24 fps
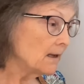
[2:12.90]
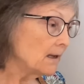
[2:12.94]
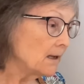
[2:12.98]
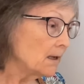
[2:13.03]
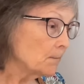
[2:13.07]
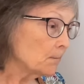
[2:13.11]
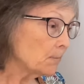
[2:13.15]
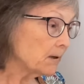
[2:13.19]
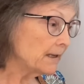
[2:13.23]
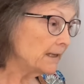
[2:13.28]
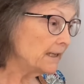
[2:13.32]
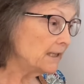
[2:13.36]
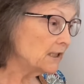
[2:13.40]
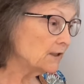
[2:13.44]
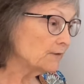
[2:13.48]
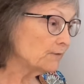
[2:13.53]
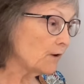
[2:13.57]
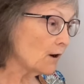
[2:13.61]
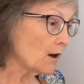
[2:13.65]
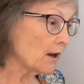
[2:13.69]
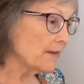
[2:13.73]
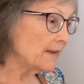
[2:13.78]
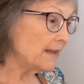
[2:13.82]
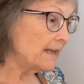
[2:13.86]
please
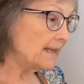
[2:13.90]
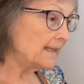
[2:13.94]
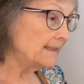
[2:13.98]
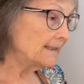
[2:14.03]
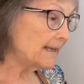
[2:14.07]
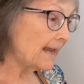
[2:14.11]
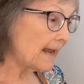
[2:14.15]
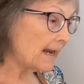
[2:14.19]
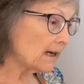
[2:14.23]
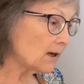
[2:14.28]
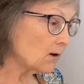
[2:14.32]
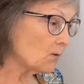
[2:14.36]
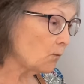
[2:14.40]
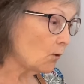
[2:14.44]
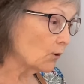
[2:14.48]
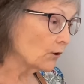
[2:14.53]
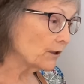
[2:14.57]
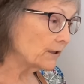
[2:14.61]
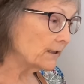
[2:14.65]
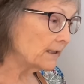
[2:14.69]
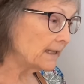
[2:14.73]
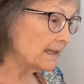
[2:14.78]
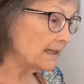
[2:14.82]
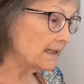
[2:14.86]
follow the exact
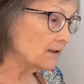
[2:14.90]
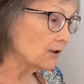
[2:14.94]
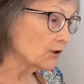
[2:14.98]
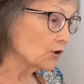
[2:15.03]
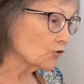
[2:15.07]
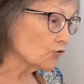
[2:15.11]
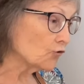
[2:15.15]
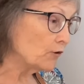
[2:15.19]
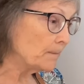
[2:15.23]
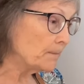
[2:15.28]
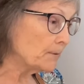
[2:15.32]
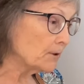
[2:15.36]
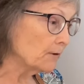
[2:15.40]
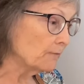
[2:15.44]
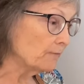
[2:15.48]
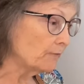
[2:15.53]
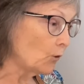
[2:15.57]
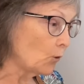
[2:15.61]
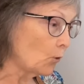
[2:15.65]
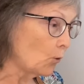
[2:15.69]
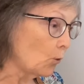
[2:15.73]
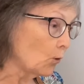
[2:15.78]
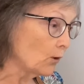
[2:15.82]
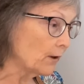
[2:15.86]
quantity and description
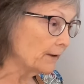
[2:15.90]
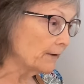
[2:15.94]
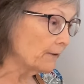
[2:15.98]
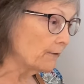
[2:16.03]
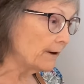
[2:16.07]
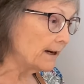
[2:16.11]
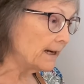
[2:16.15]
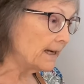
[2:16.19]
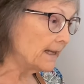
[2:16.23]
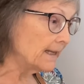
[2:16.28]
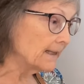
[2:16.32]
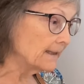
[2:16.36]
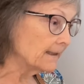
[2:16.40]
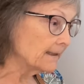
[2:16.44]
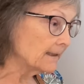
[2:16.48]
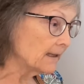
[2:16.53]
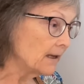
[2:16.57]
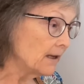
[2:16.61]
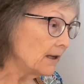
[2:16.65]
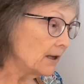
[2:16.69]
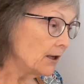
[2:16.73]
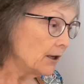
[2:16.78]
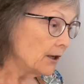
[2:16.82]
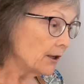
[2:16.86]
for all ingredients.
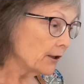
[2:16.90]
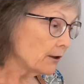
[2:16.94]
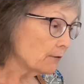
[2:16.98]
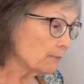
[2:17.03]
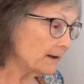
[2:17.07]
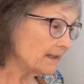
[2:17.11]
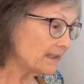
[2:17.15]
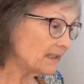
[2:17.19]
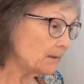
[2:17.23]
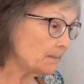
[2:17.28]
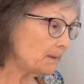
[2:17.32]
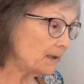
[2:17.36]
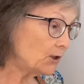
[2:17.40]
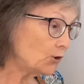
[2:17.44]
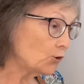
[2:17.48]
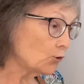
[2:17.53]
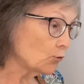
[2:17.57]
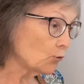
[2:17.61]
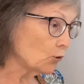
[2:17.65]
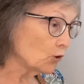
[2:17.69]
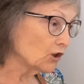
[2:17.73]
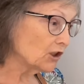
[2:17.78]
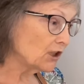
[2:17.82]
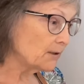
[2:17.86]
The recipe should
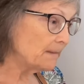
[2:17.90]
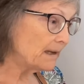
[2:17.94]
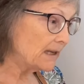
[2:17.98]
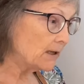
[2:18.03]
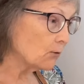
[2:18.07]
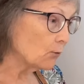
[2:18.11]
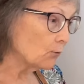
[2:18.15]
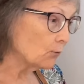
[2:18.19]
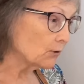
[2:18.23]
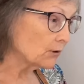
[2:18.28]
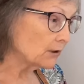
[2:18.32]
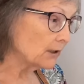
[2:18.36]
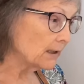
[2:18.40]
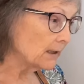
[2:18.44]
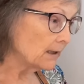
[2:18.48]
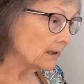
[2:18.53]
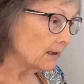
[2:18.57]
also be cooked